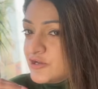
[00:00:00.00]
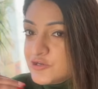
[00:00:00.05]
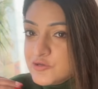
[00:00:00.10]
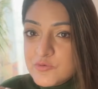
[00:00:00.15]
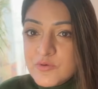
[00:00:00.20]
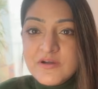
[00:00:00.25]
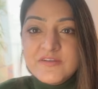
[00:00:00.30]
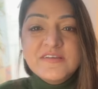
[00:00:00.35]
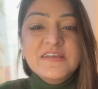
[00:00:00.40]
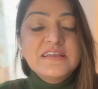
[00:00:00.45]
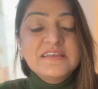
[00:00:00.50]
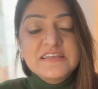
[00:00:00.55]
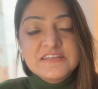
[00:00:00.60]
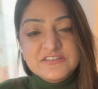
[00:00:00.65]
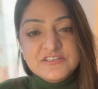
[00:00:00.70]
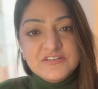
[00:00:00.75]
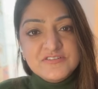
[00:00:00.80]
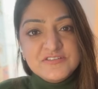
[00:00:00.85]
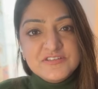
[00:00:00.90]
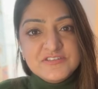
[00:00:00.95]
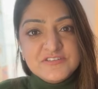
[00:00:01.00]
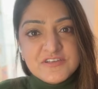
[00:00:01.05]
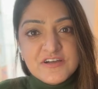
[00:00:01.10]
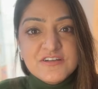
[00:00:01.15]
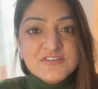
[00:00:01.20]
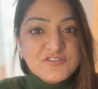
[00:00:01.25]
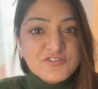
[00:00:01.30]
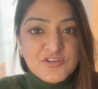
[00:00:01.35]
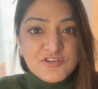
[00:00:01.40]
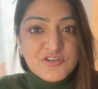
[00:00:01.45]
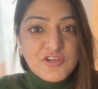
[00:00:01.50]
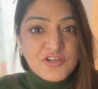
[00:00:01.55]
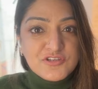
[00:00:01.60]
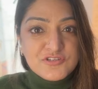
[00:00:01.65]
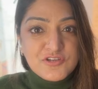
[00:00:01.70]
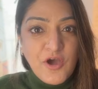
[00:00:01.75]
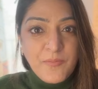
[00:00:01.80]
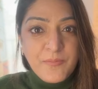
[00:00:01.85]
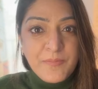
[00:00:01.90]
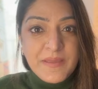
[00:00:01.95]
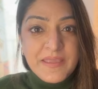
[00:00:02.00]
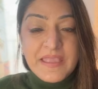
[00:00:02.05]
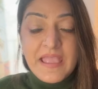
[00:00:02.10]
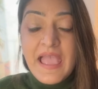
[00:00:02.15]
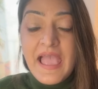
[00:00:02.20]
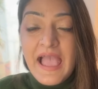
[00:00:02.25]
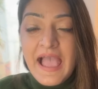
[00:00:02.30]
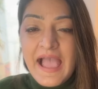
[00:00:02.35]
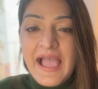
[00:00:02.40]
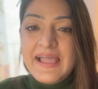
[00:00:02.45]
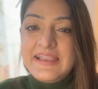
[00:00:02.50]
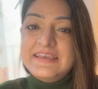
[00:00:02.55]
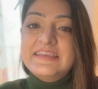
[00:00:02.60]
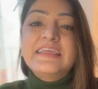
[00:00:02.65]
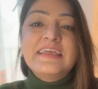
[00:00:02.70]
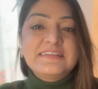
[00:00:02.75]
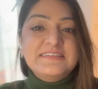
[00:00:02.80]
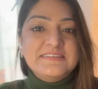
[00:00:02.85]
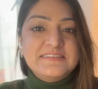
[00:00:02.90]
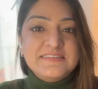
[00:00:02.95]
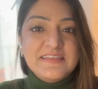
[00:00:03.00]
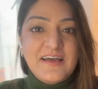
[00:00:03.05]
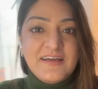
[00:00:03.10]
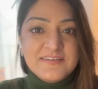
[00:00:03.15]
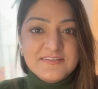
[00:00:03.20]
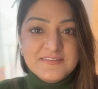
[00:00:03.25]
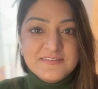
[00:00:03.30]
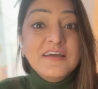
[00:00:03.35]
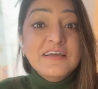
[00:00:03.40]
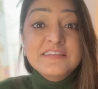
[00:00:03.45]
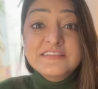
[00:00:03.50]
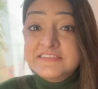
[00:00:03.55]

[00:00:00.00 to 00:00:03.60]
Do a little research on your topic and get started.